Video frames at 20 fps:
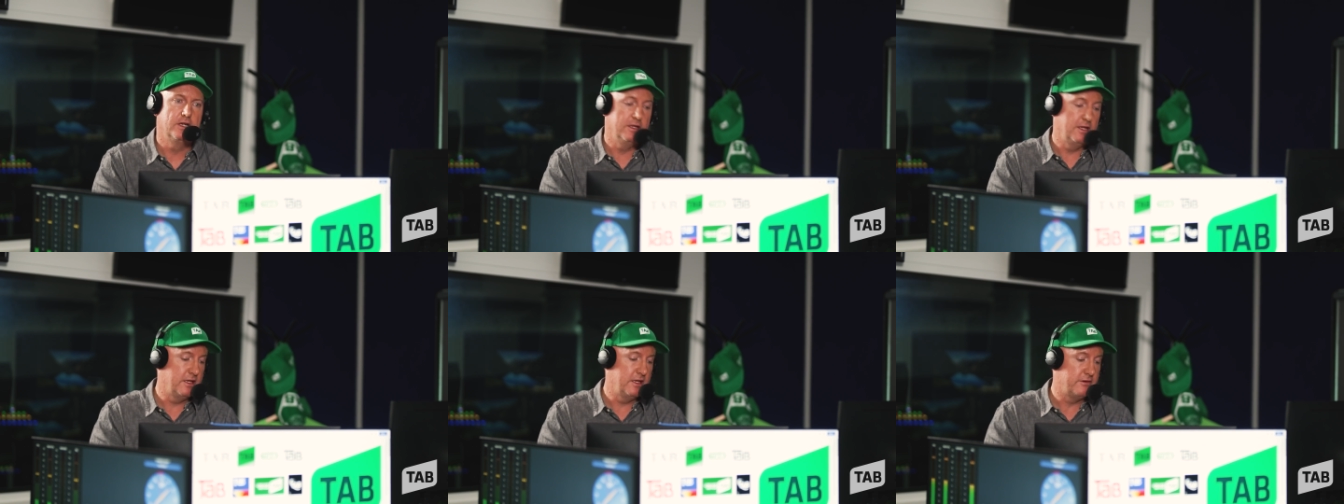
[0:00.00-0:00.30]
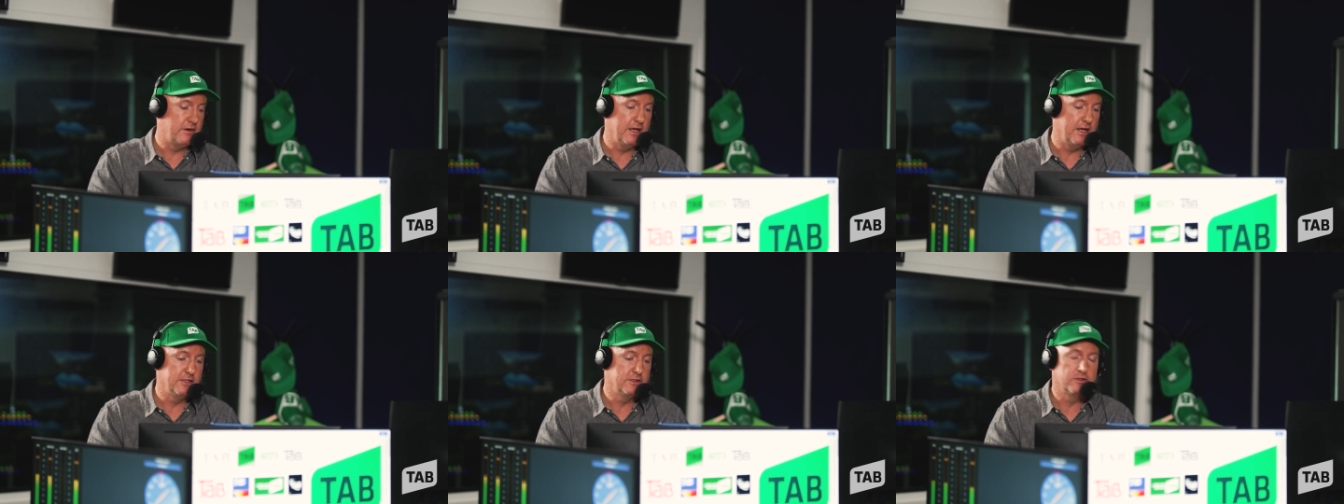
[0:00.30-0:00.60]
And they're the
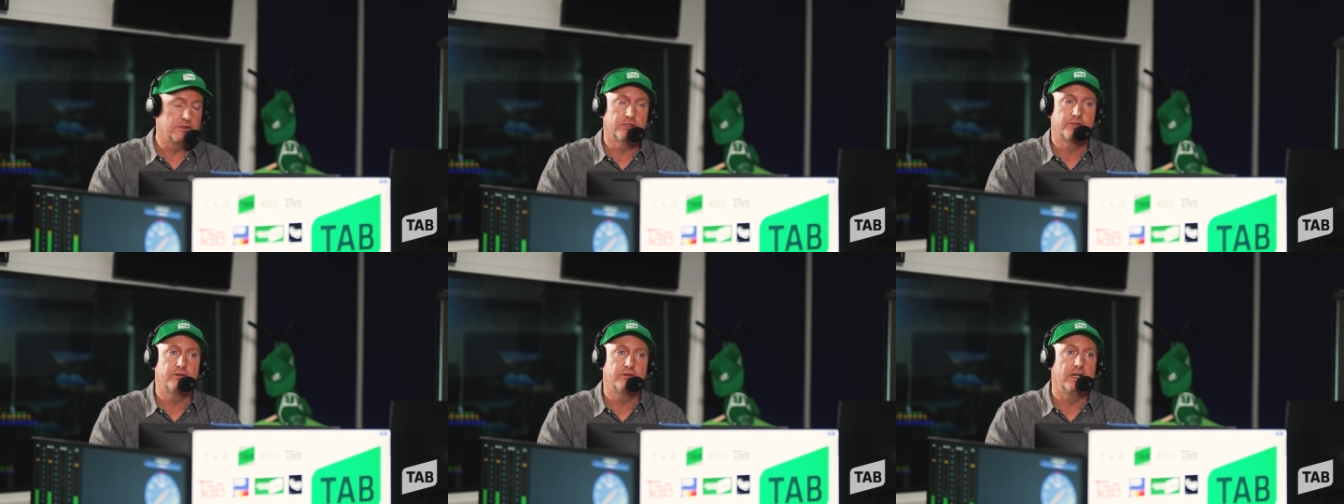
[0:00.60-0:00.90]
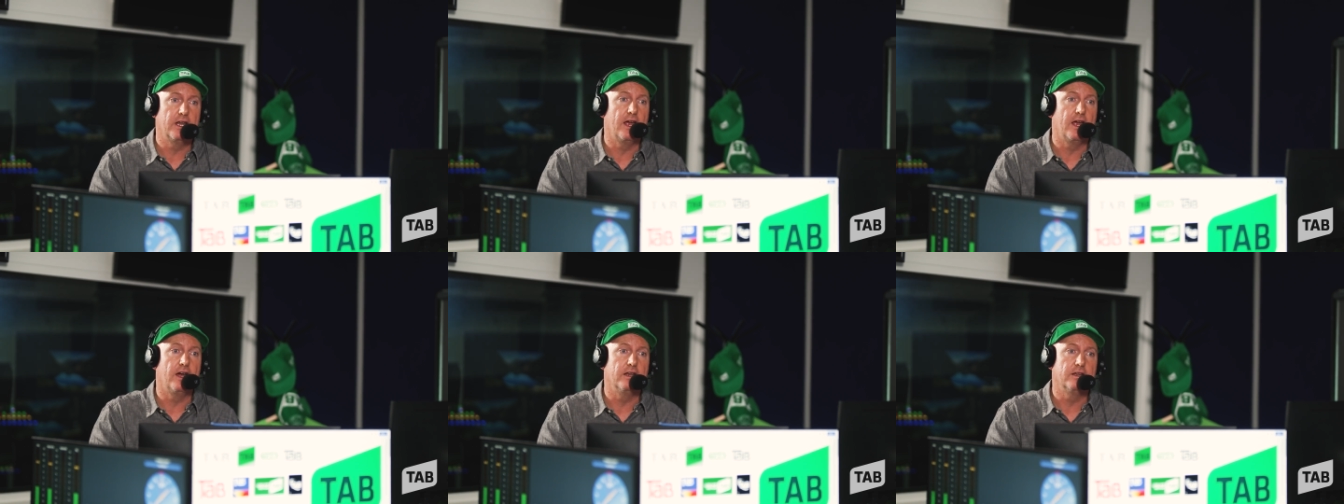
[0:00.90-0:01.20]
ratings I just
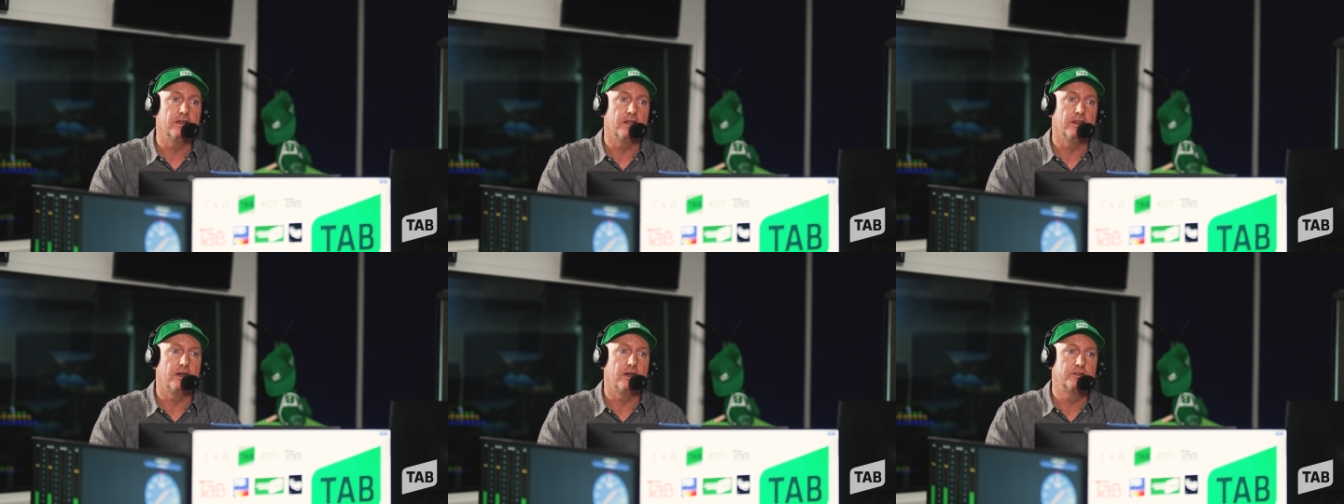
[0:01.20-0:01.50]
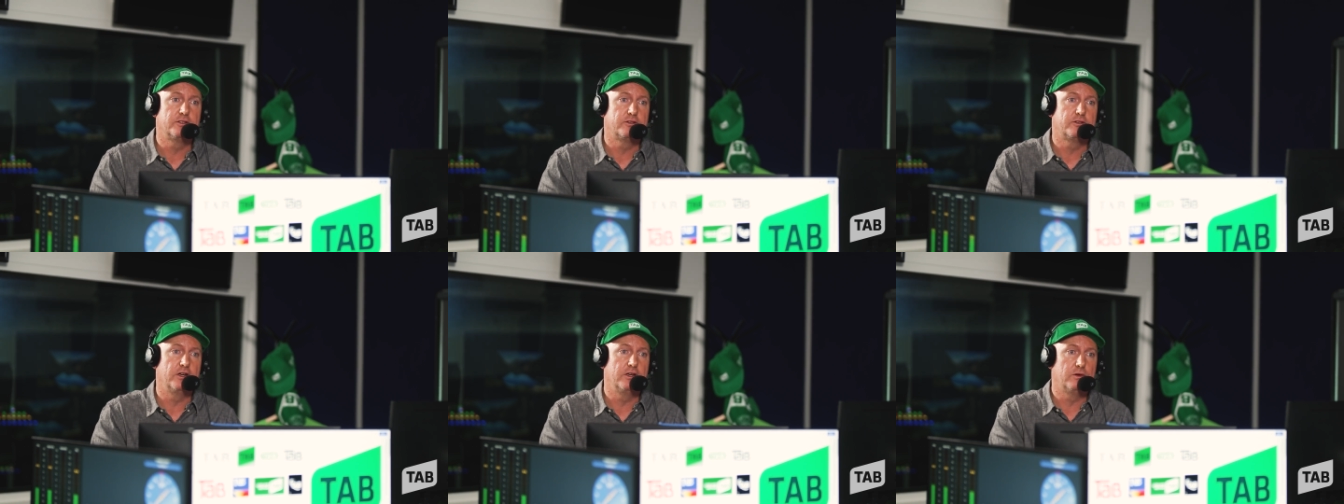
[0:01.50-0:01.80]
read out. Now,
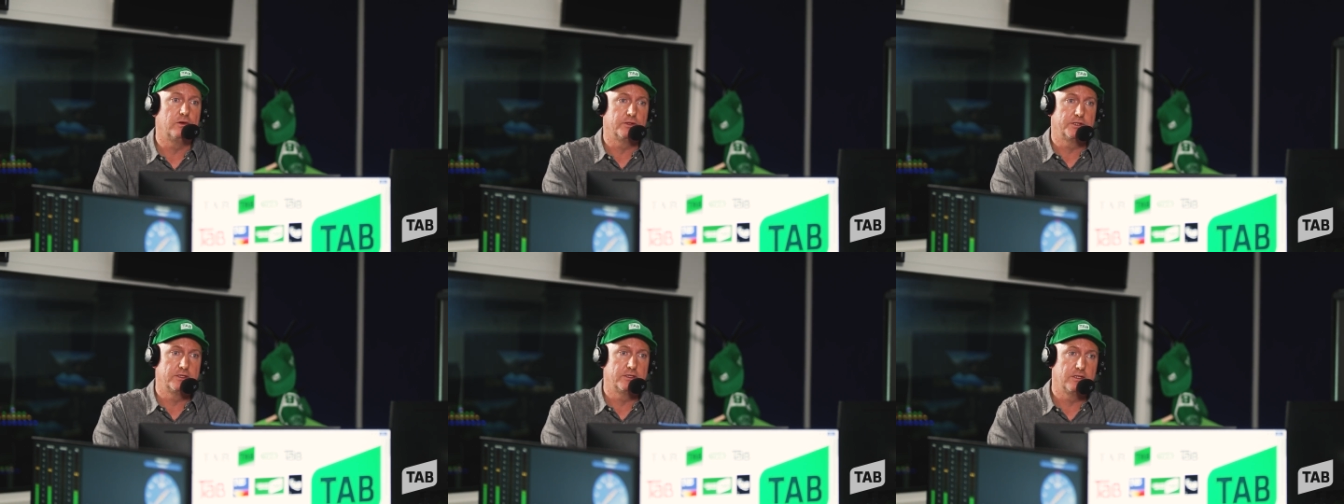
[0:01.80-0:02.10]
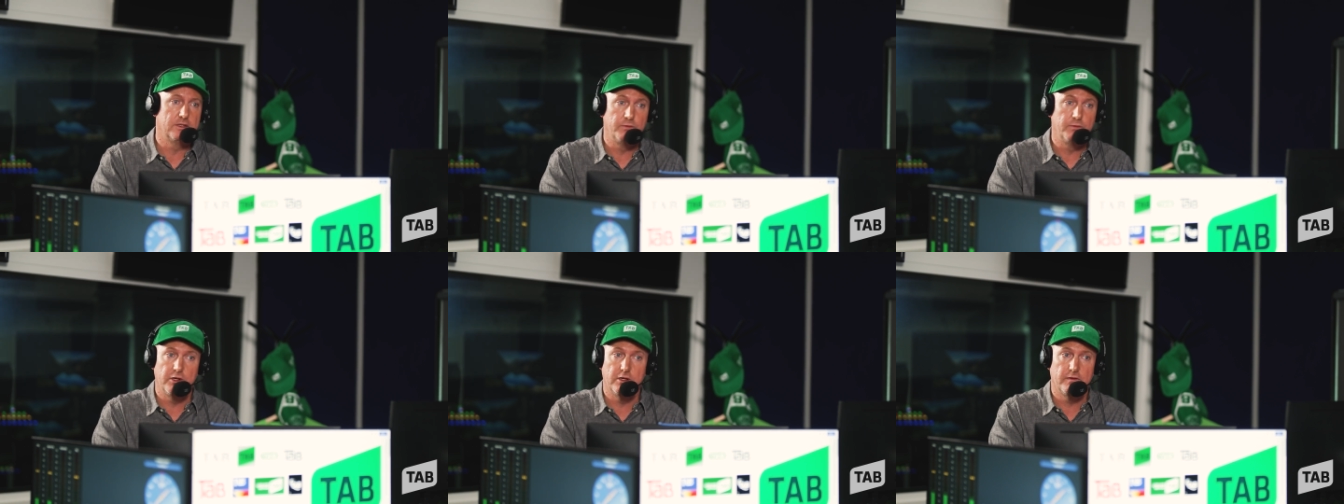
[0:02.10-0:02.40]
those 3 horses
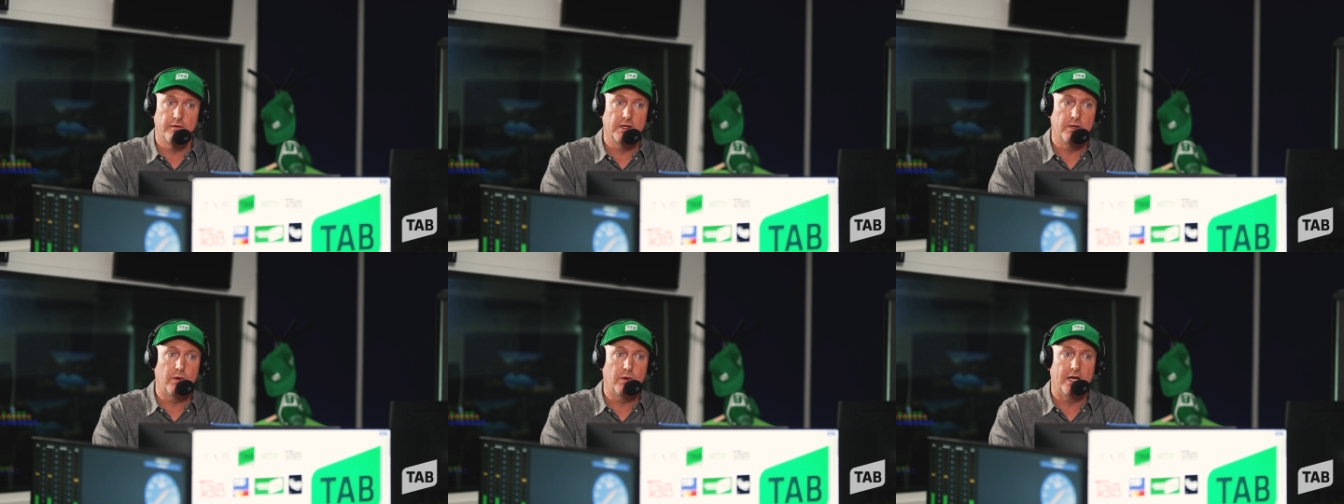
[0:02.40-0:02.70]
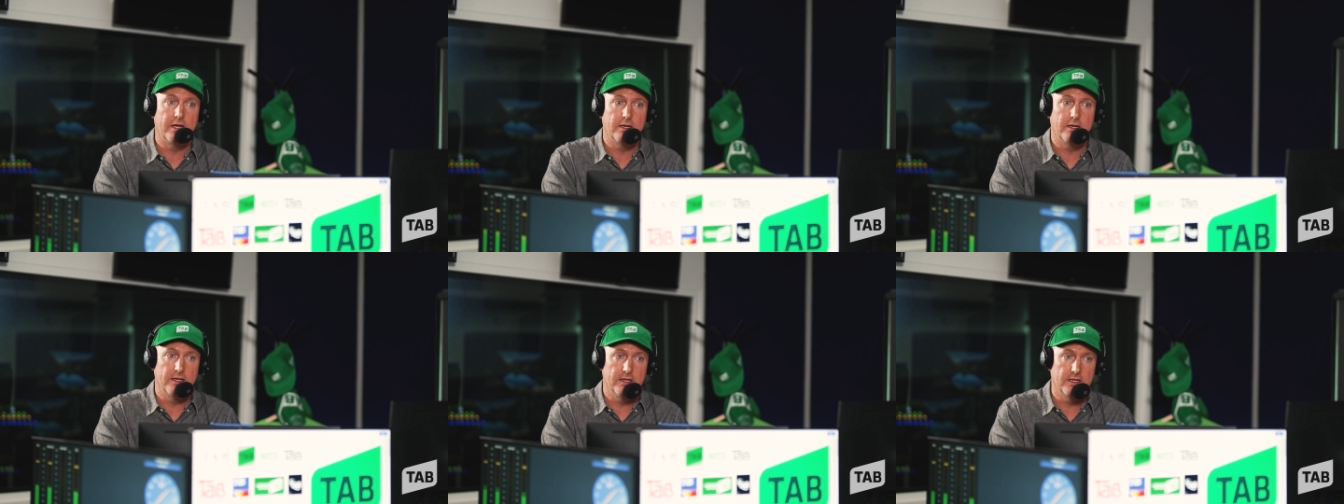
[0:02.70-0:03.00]
that are beautifully
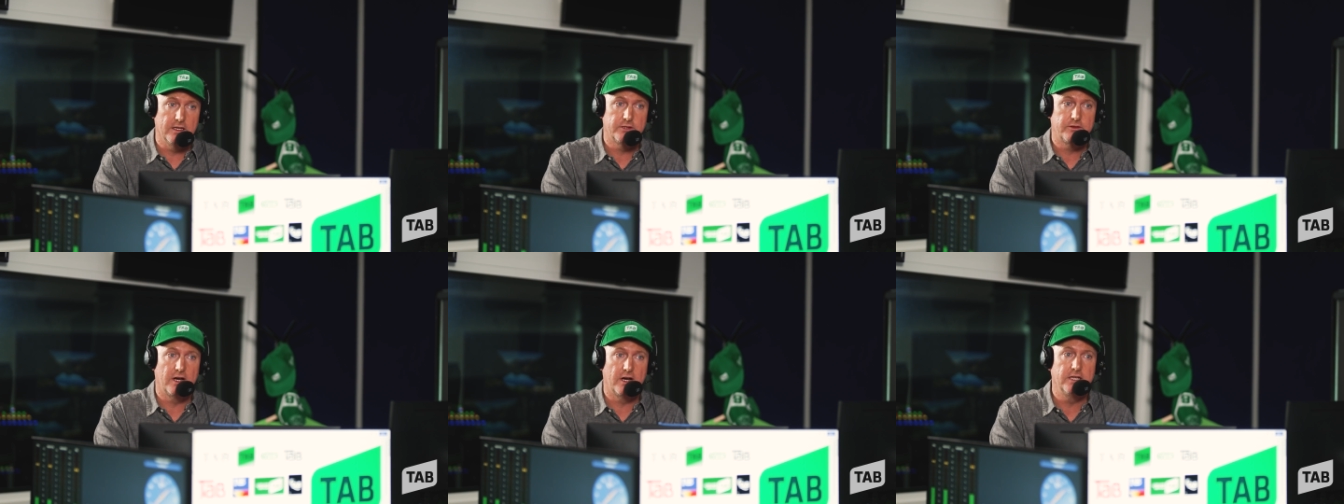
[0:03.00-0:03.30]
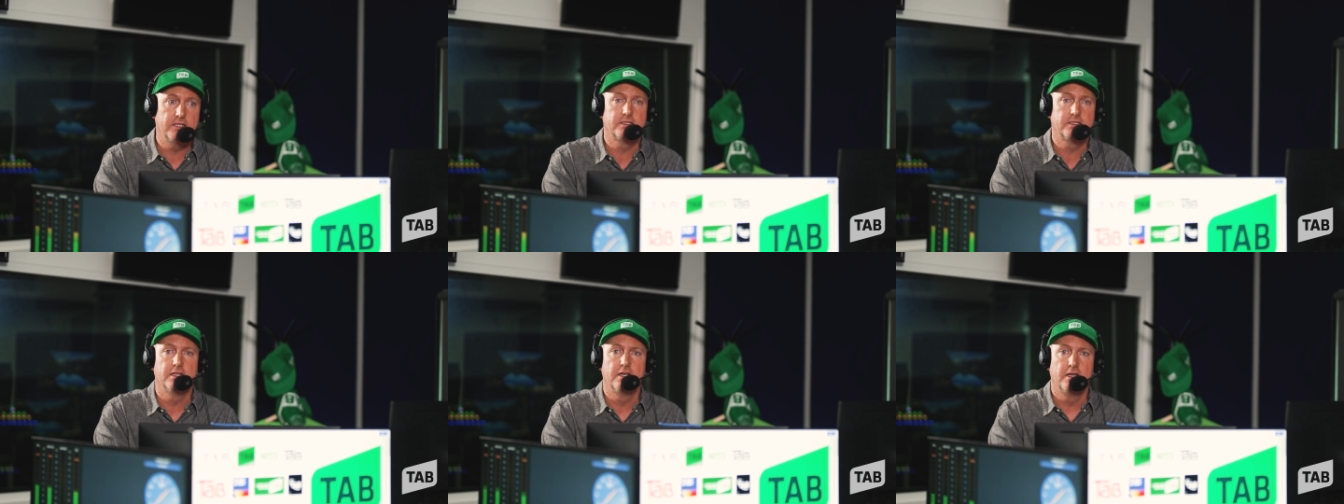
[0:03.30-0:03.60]
weighted in this
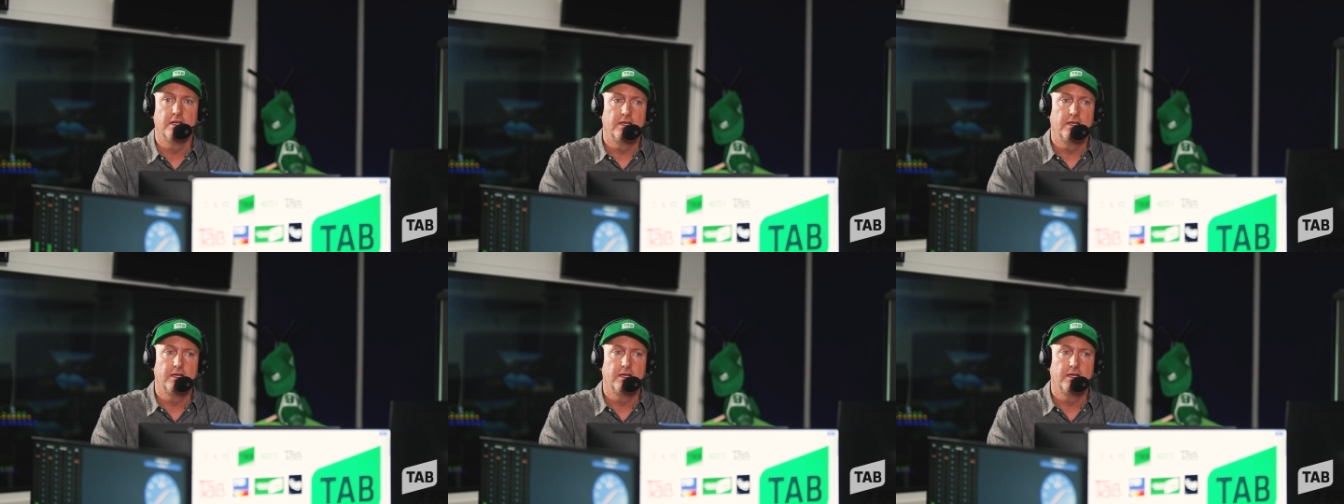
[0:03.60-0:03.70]
race,